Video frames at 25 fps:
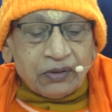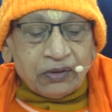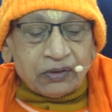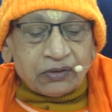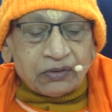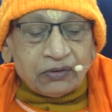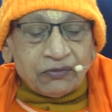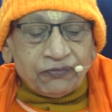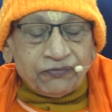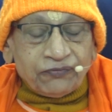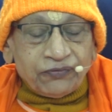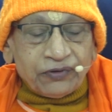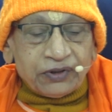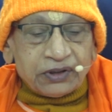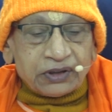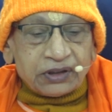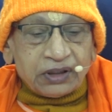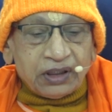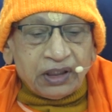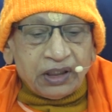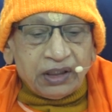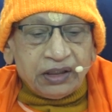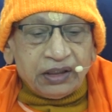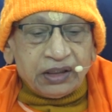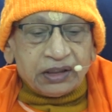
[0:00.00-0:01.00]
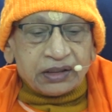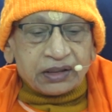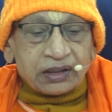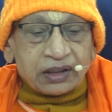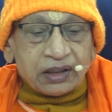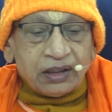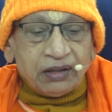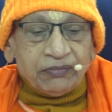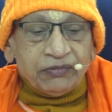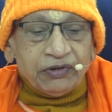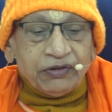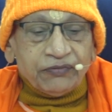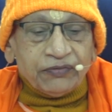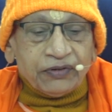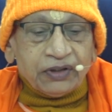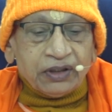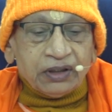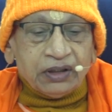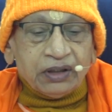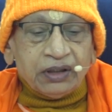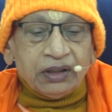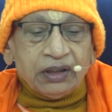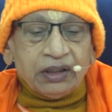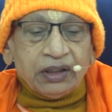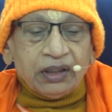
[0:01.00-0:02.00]
so first line is
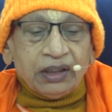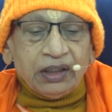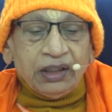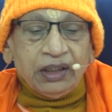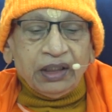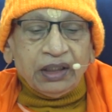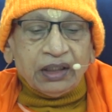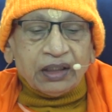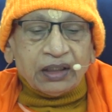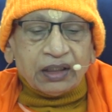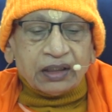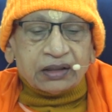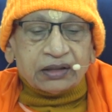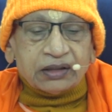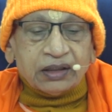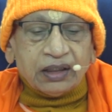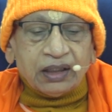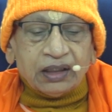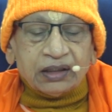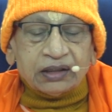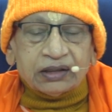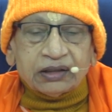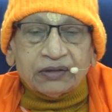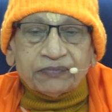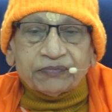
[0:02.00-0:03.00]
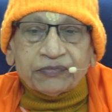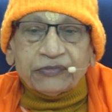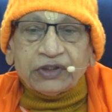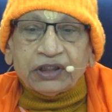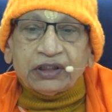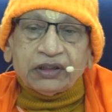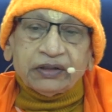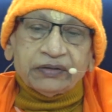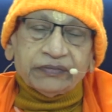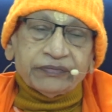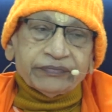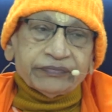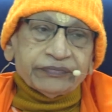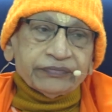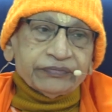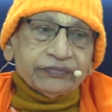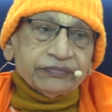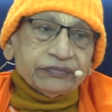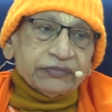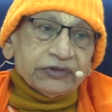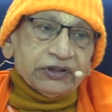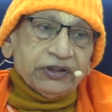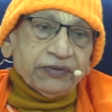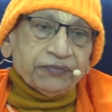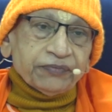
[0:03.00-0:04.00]
khamiva ekarasa jnaptihi.
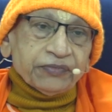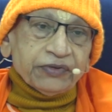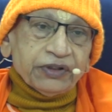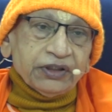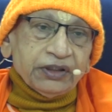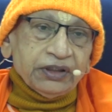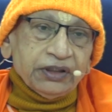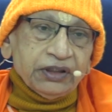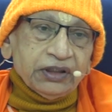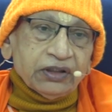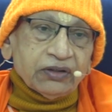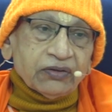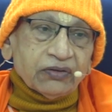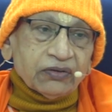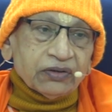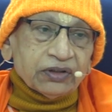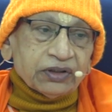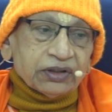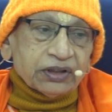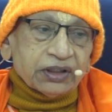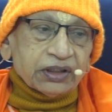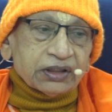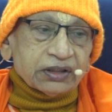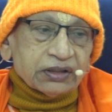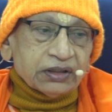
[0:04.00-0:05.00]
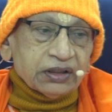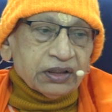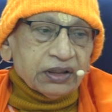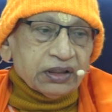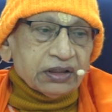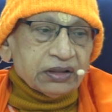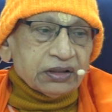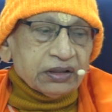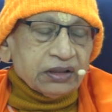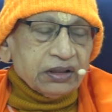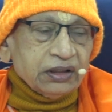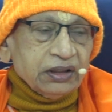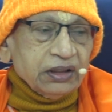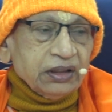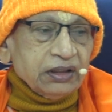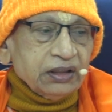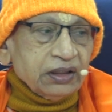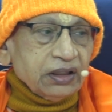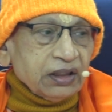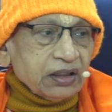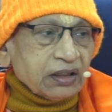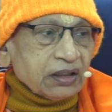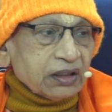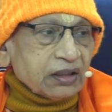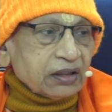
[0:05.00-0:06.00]
Jnaptihi, consciousness, is
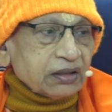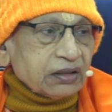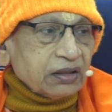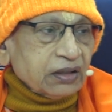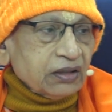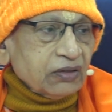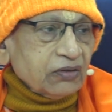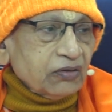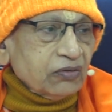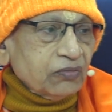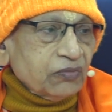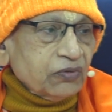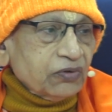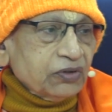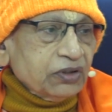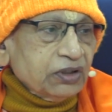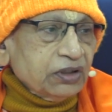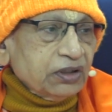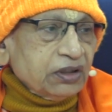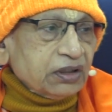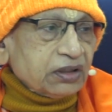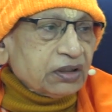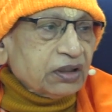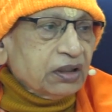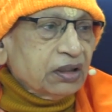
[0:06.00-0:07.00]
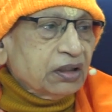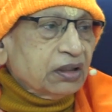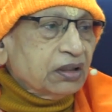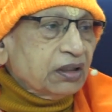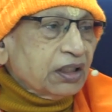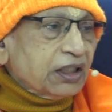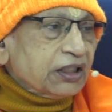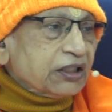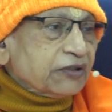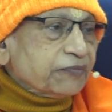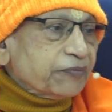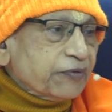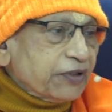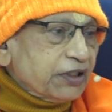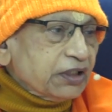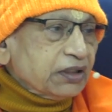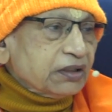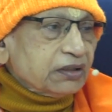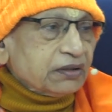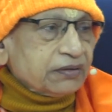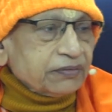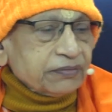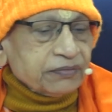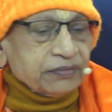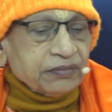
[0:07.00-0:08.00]
ekarasa, homogeneous, like
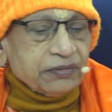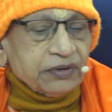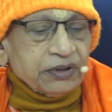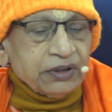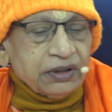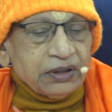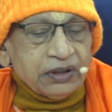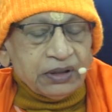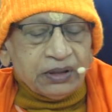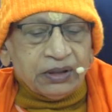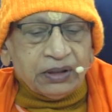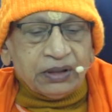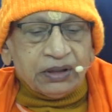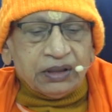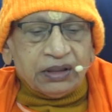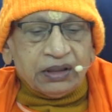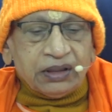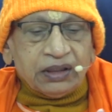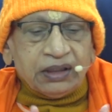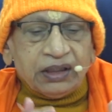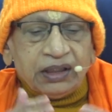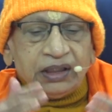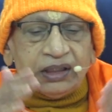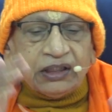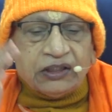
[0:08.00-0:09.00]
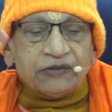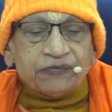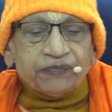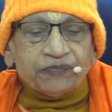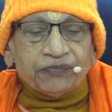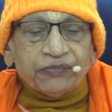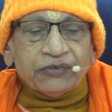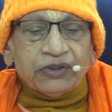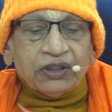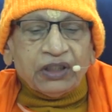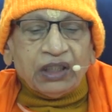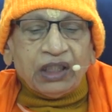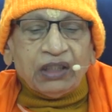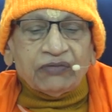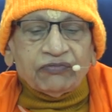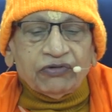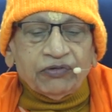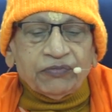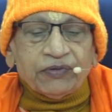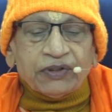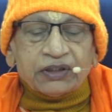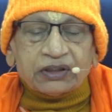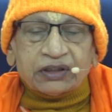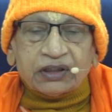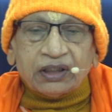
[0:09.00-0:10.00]
space. And
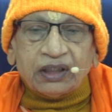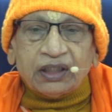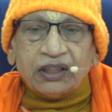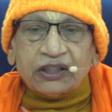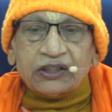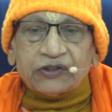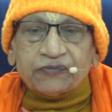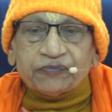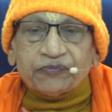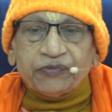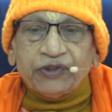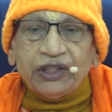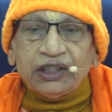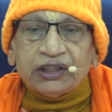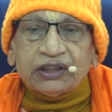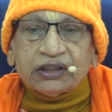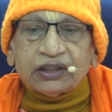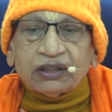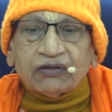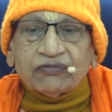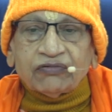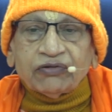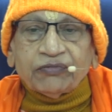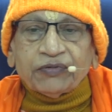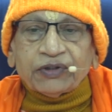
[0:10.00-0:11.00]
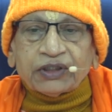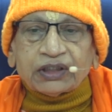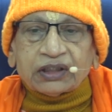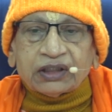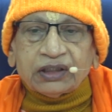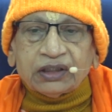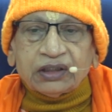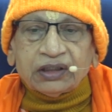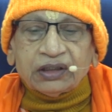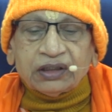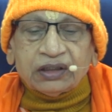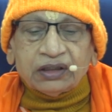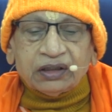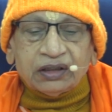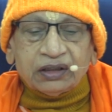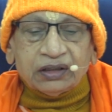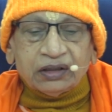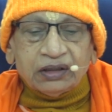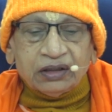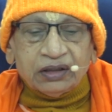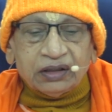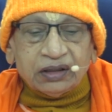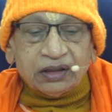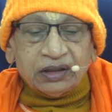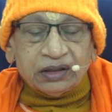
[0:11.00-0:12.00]
avibhakta, space, avibhakta,
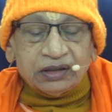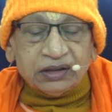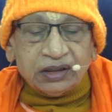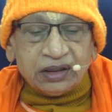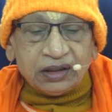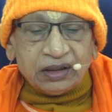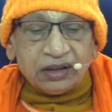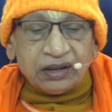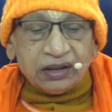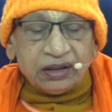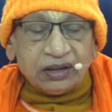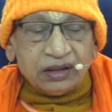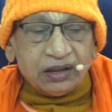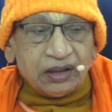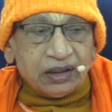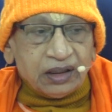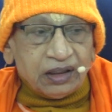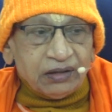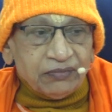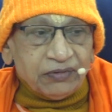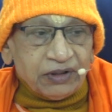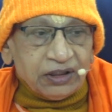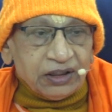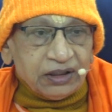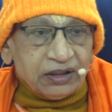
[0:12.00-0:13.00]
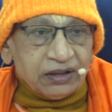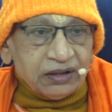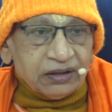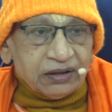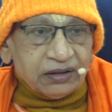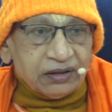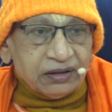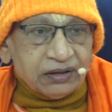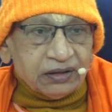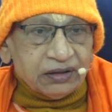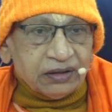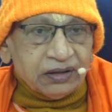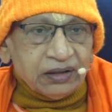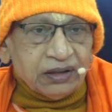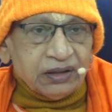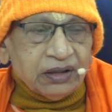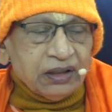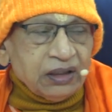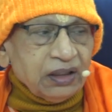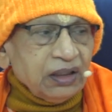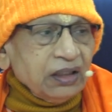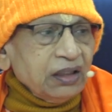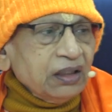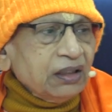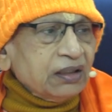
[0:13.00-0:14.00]
ajara, amala.
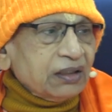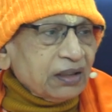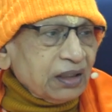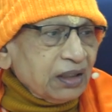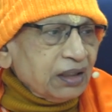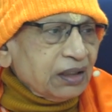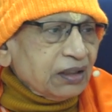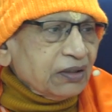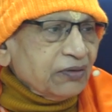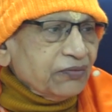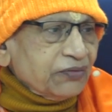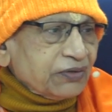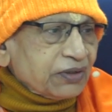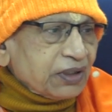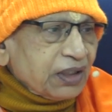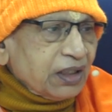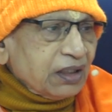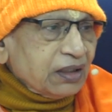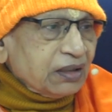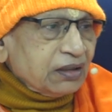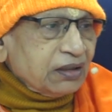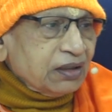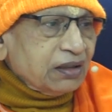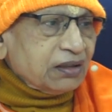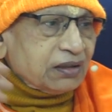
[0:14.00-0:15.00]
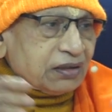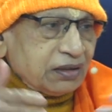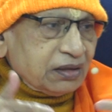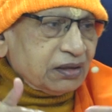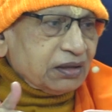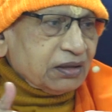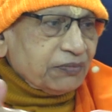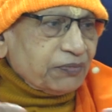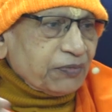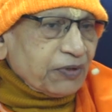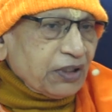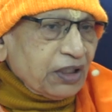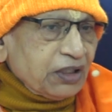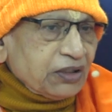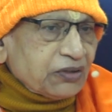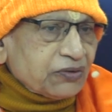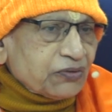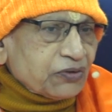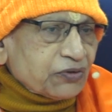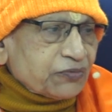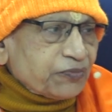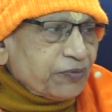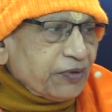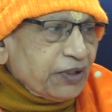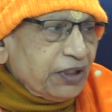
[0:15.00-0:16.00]
In relative sense, this applies to
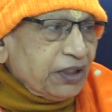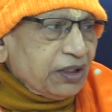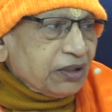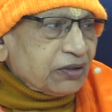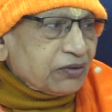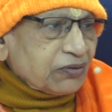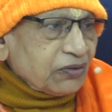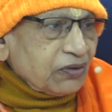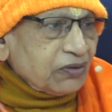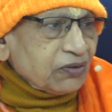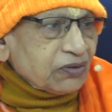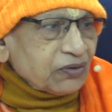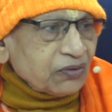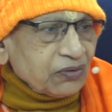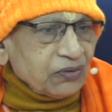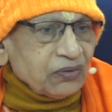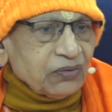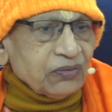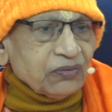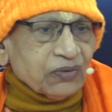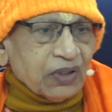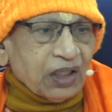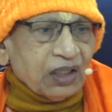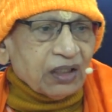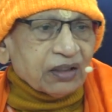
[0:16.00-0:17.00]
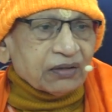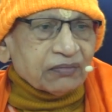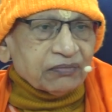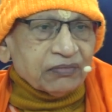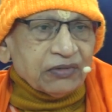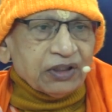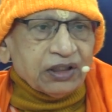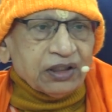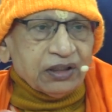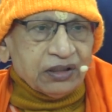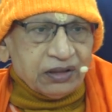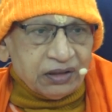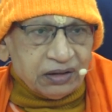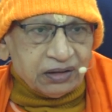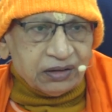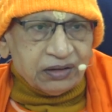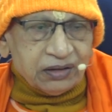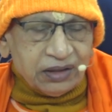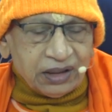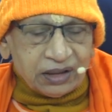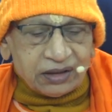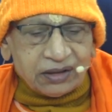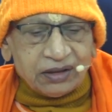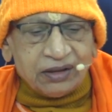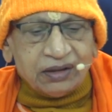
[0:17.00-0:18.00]
space also. Atma is
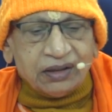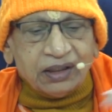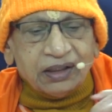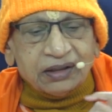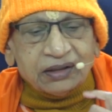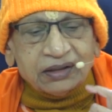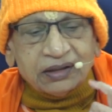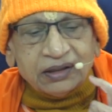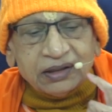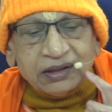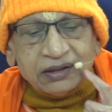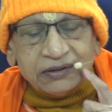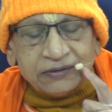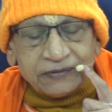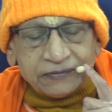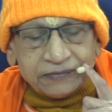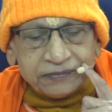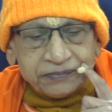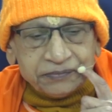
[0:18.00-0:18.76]
natural like this.